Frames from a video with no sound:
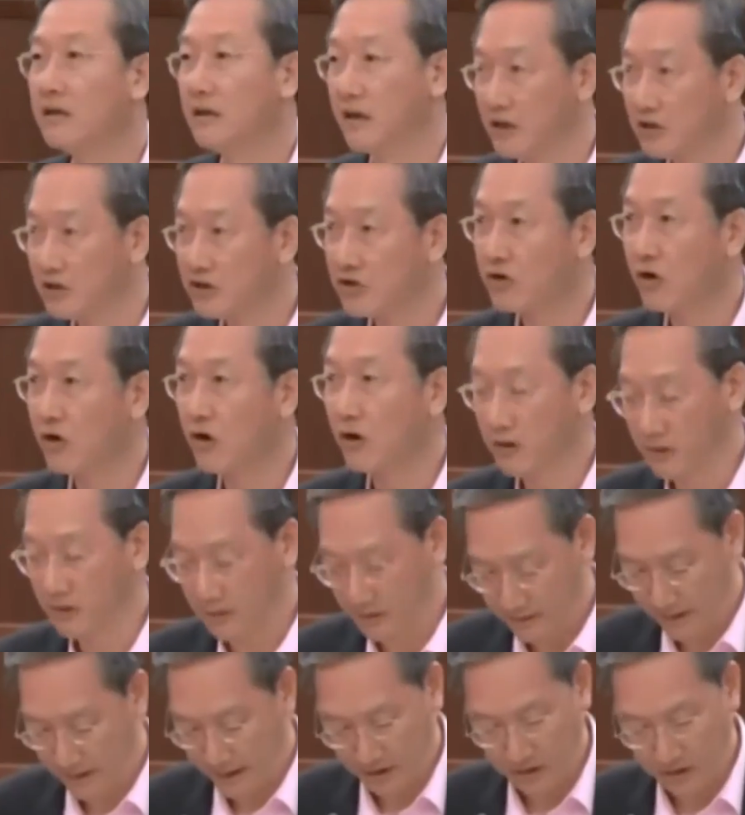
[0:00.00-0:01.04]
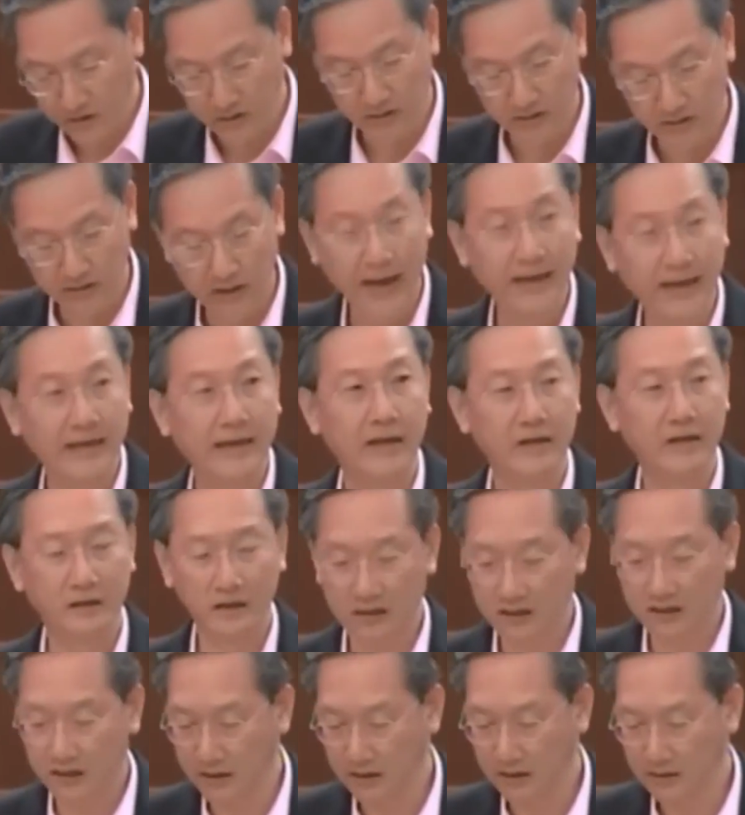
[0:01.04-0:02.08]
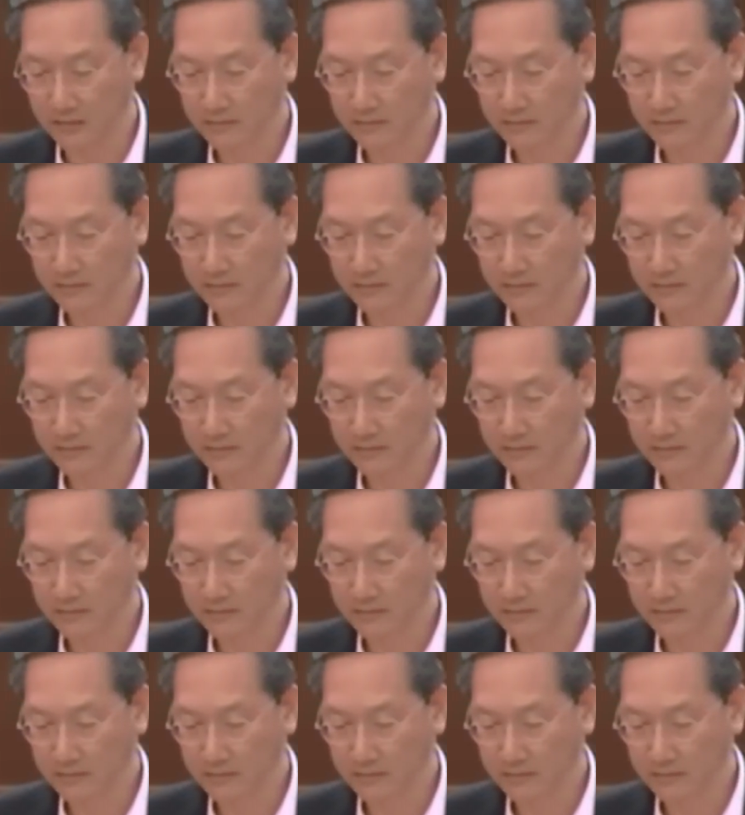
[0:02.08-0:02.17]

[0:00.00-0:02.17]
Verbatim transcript: a strong national identity.